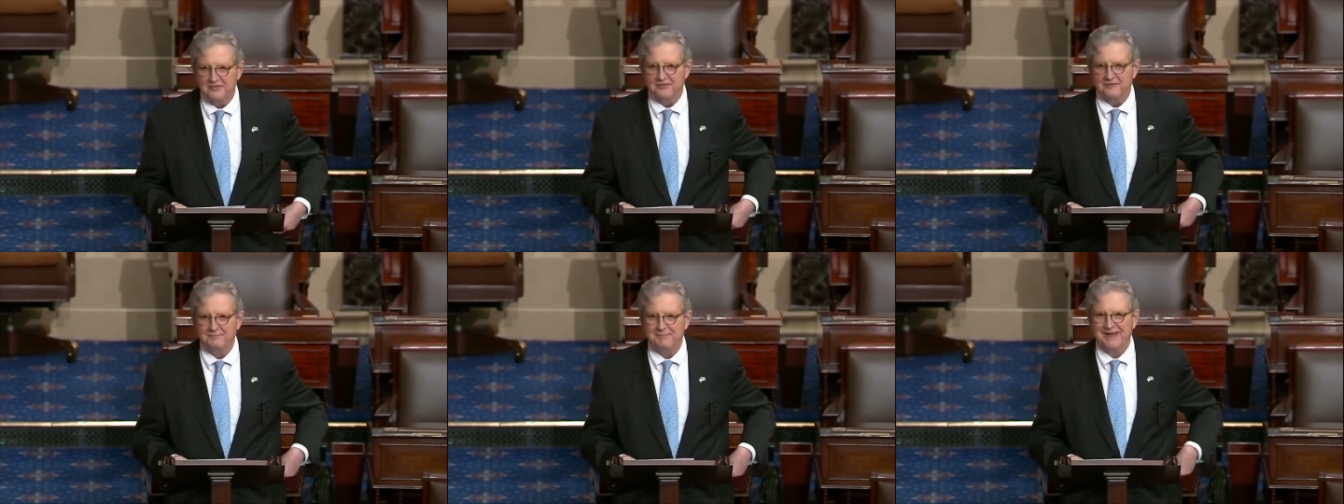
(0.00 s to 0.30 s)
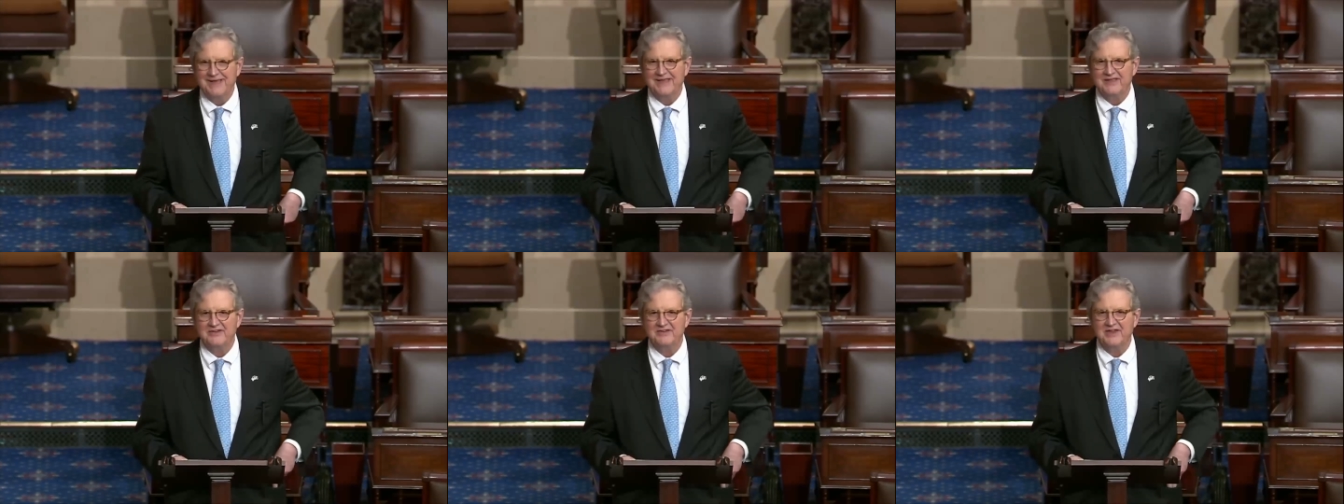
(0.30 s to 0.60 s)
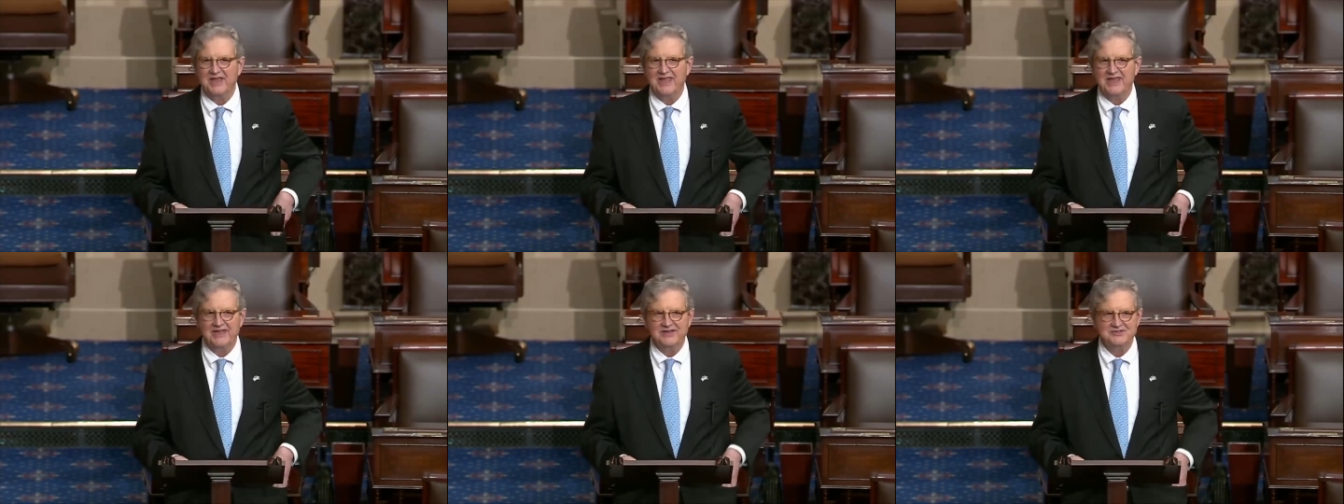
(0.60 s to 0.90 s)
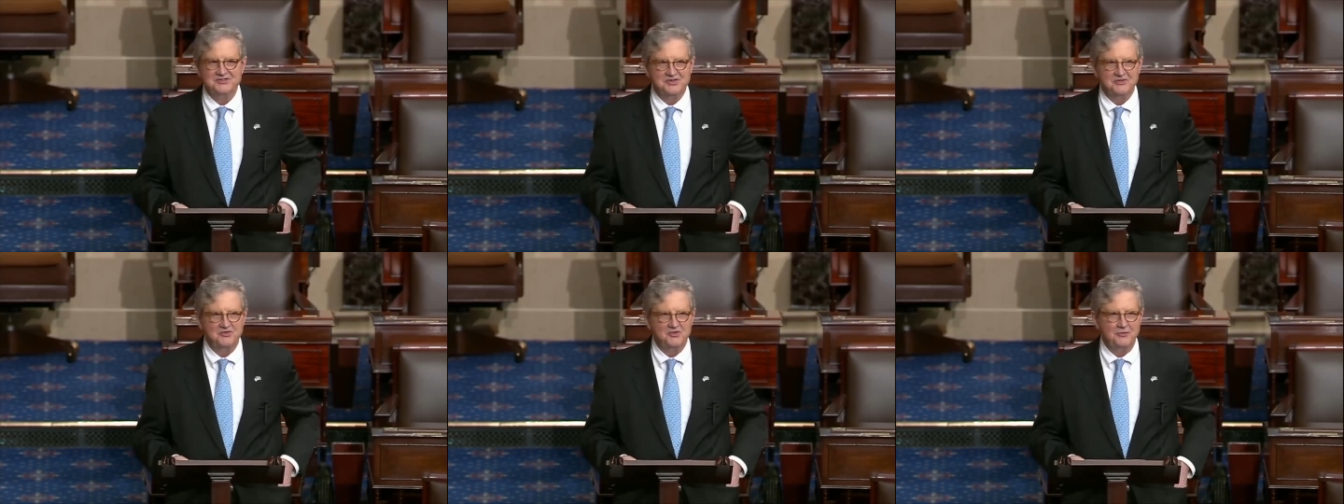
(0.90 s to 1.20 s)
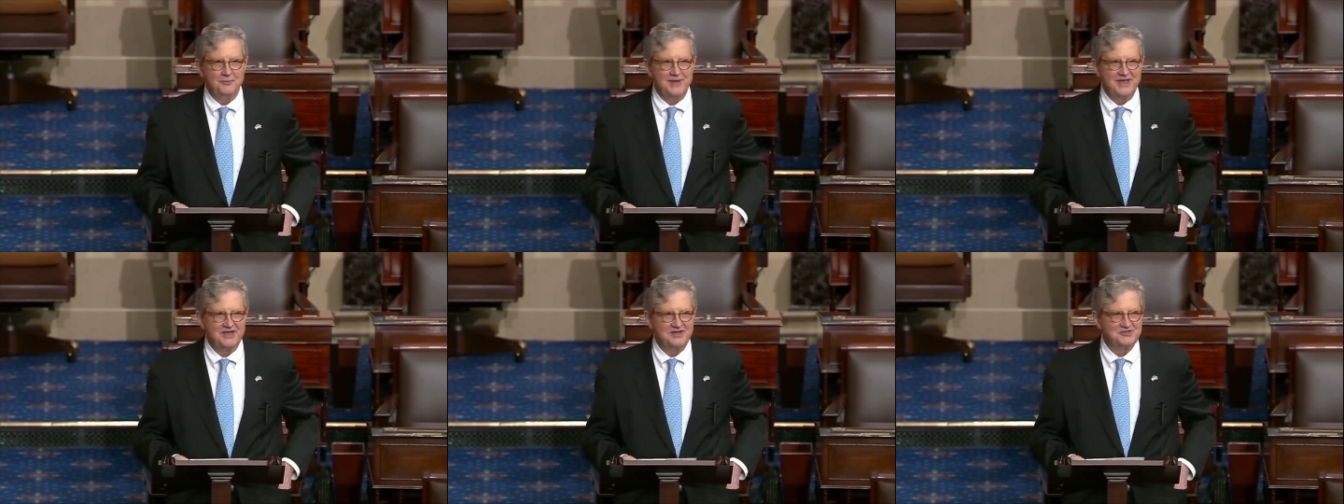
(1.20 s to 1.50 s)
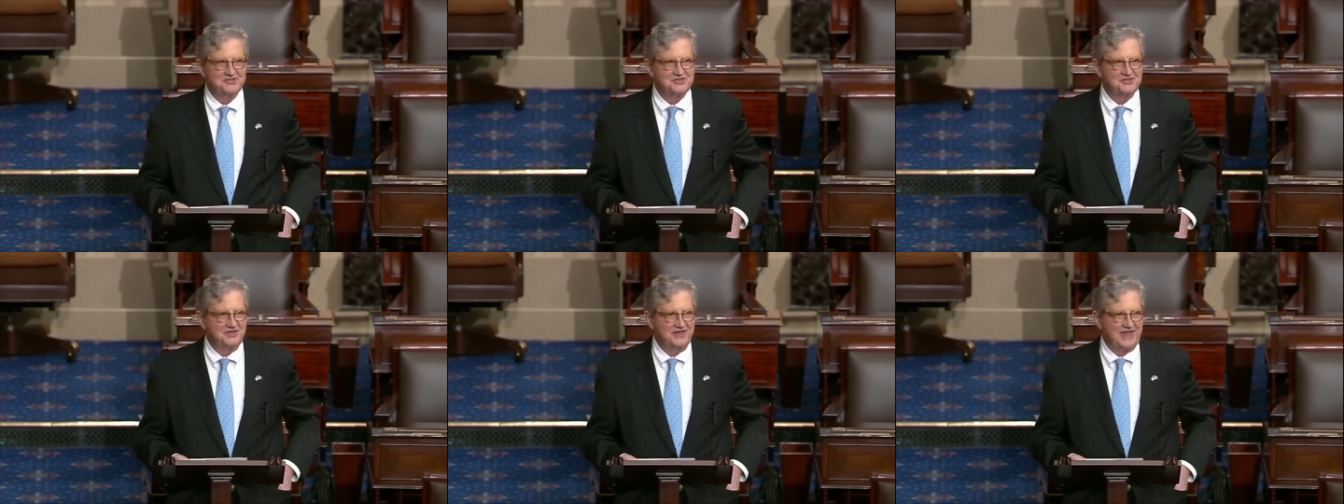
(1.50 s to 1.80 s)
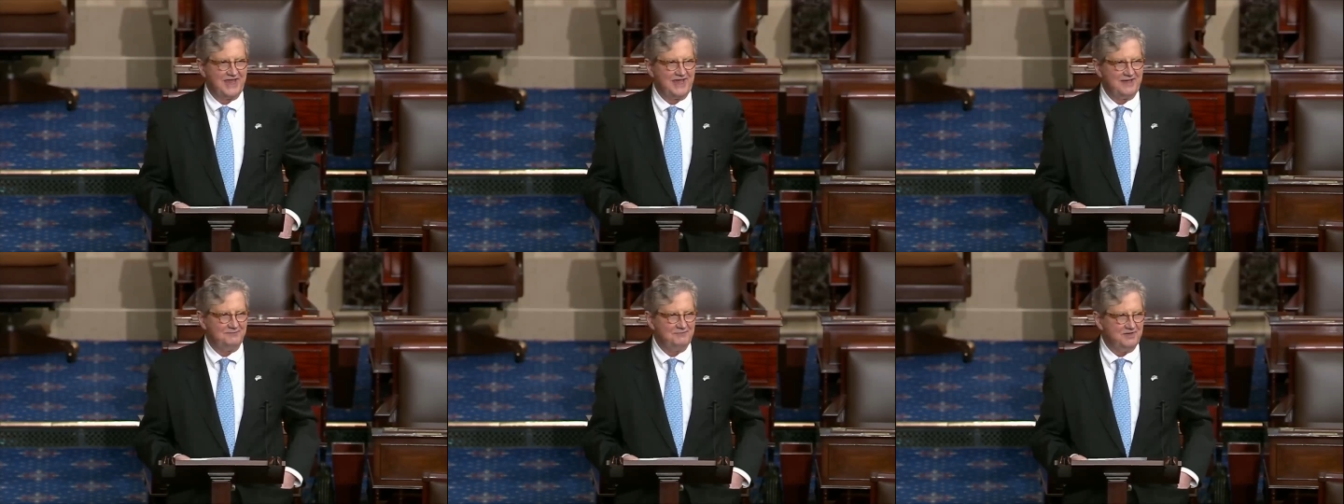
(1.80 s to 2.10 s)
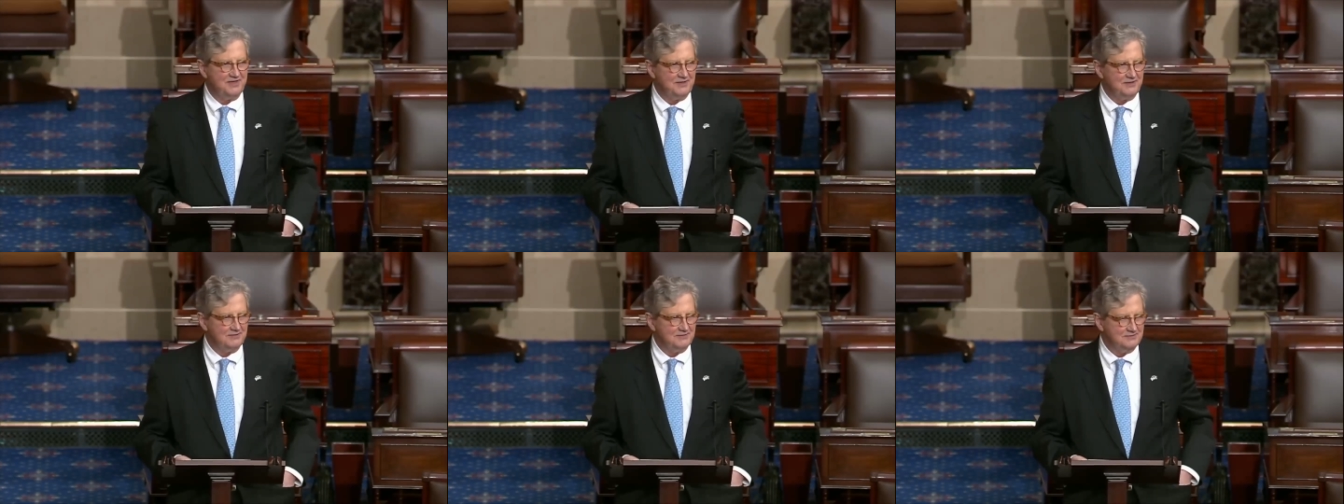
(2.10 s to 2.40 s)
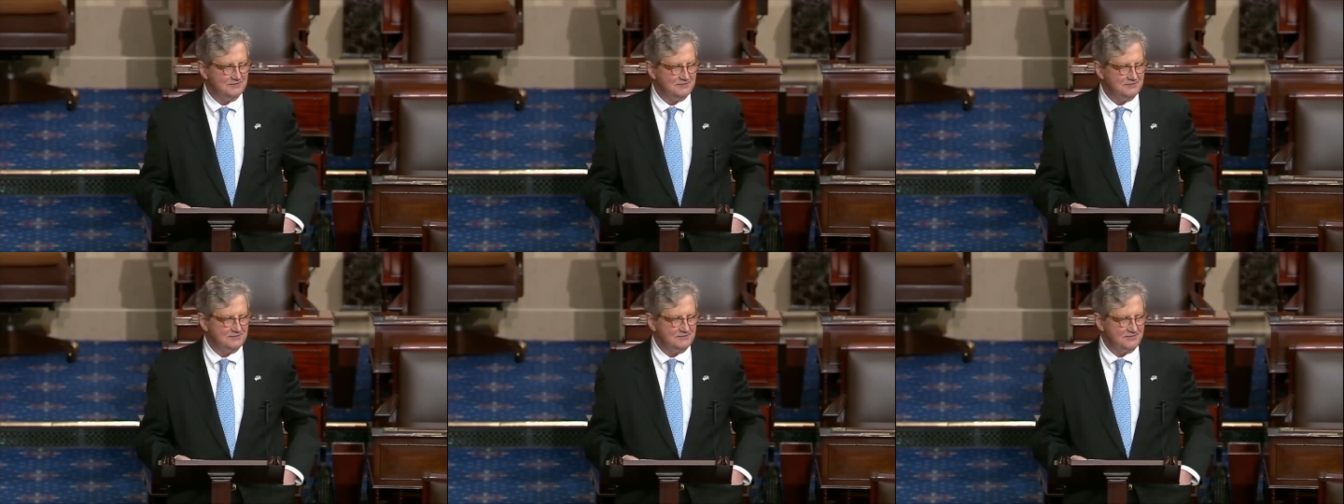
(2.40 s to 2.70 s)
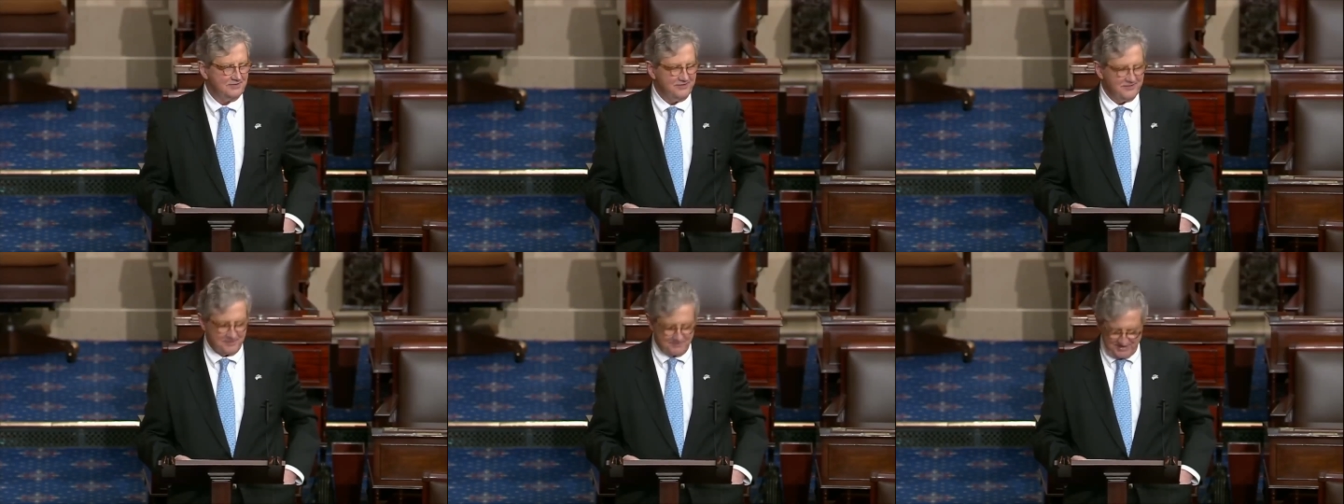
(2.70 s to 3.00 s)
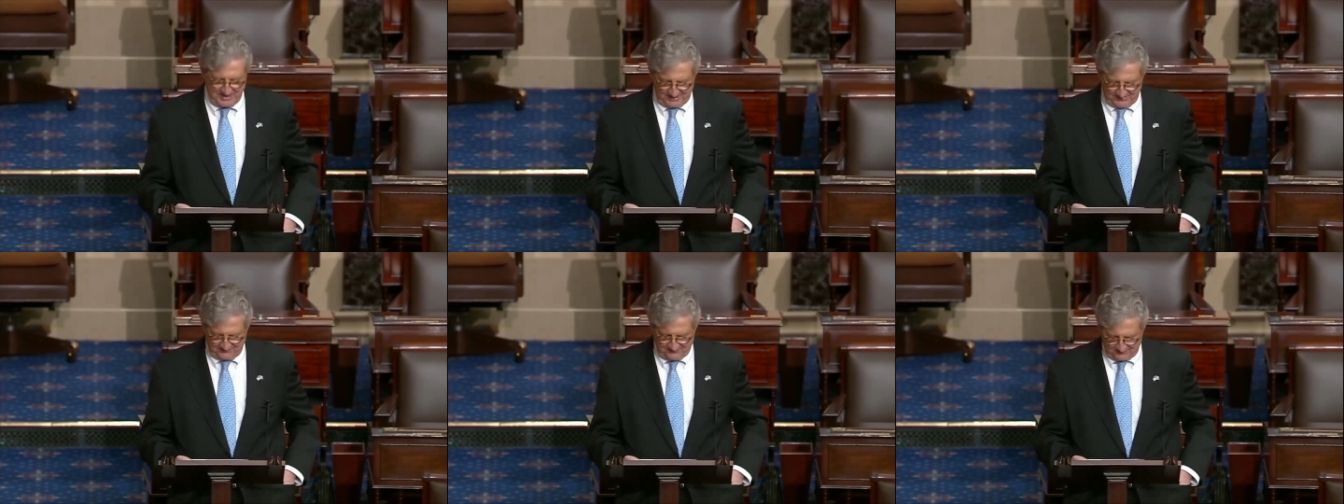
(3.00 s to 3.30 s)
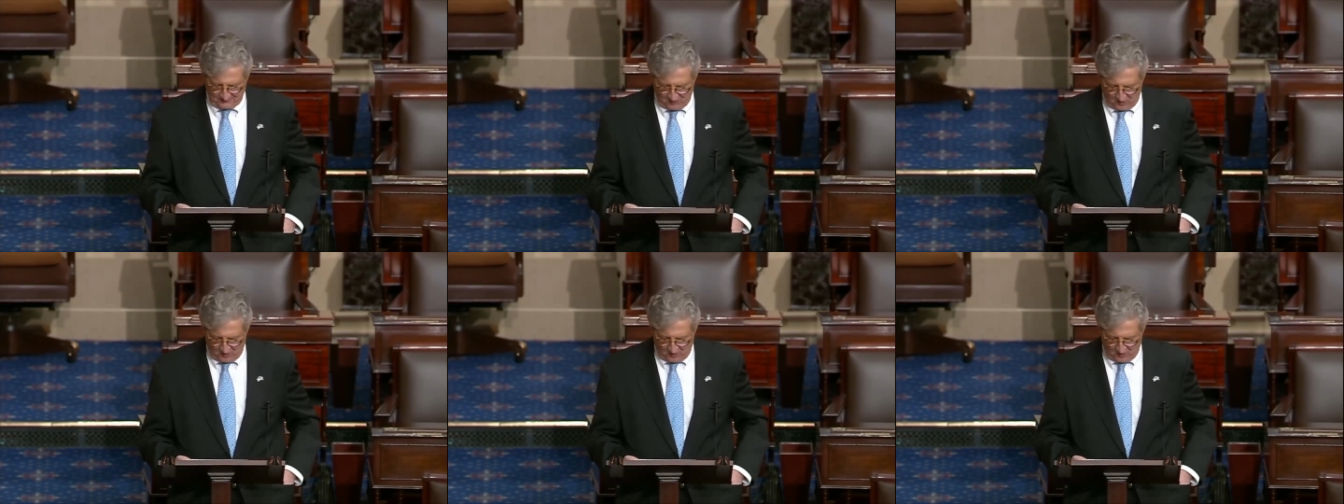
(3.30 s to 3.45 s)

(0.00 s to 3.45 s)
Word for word: The band aids in your medicine cabinet, they're made from